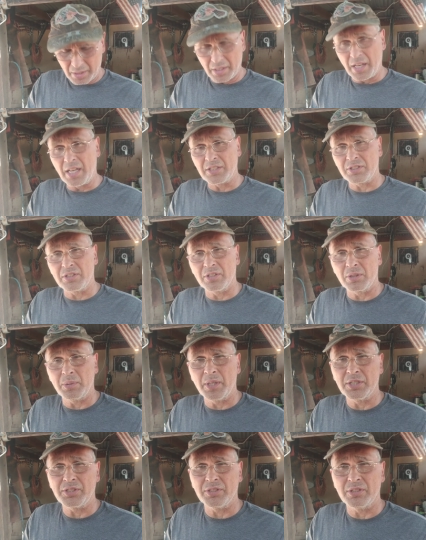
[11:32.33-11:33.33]
and asking the
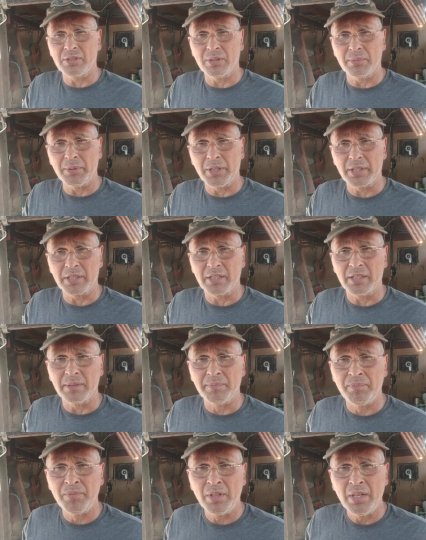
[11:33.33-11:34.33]
question to America.
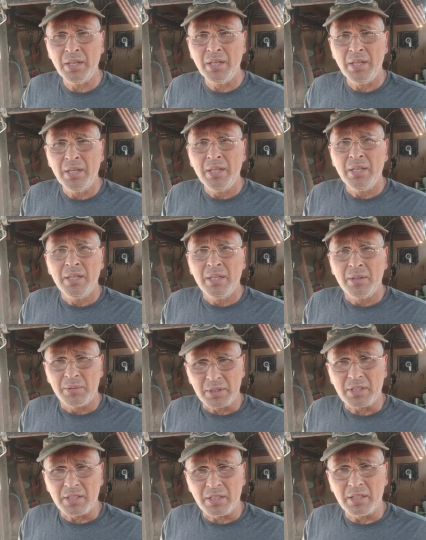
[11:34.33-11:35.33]

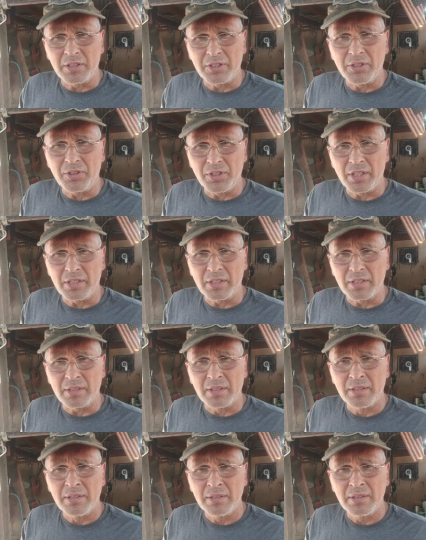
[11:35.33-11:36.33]
What the hell are you thinking?
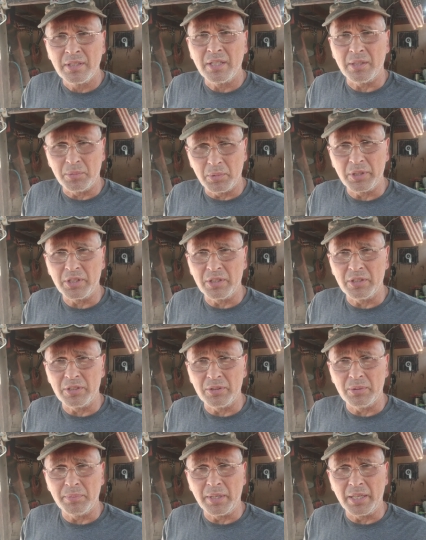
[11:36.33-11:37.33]
And what are you going to
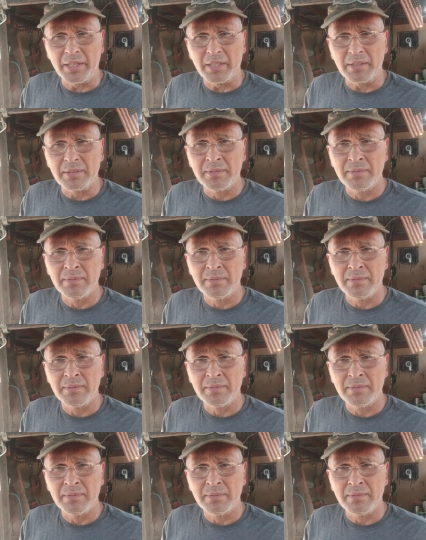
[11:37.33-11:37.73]
do about it?